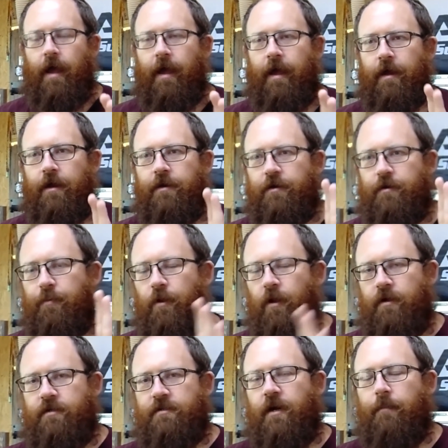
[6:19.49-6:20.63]
And your
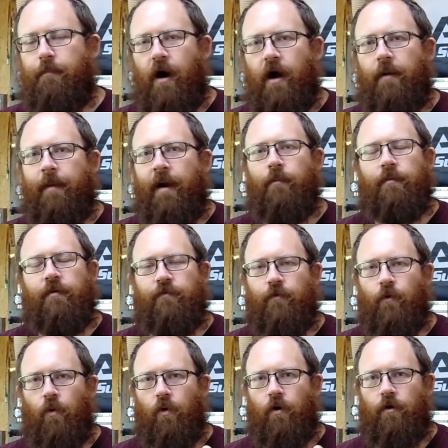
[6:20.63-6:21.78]
plug is going to bottom out
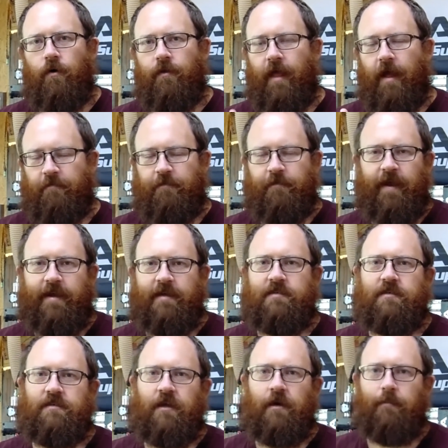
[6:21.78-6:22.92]
before that
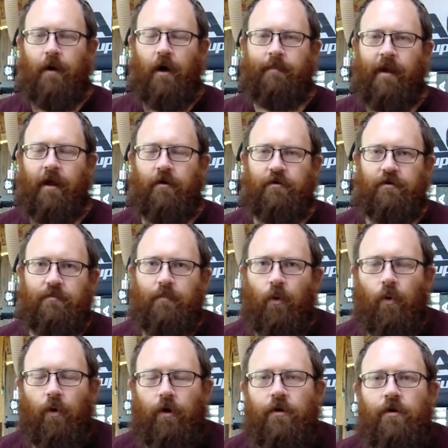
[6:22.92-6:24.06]
face is going to bottom out on your
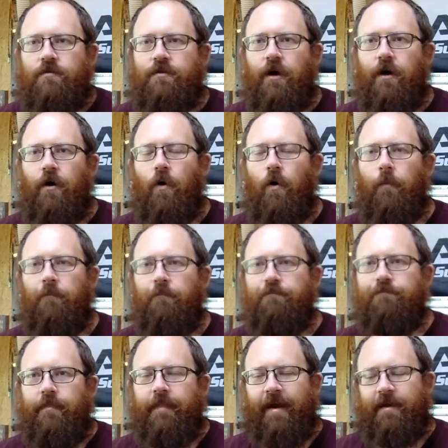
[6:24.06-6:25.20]
board. So
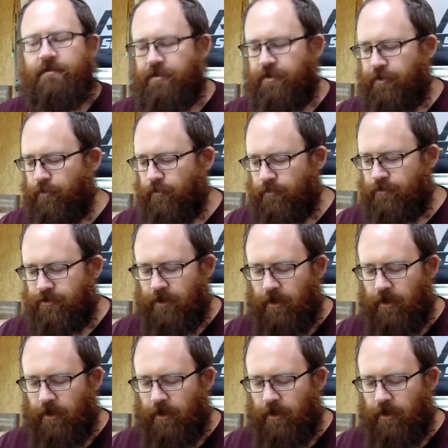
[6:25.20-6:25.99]
that is huge.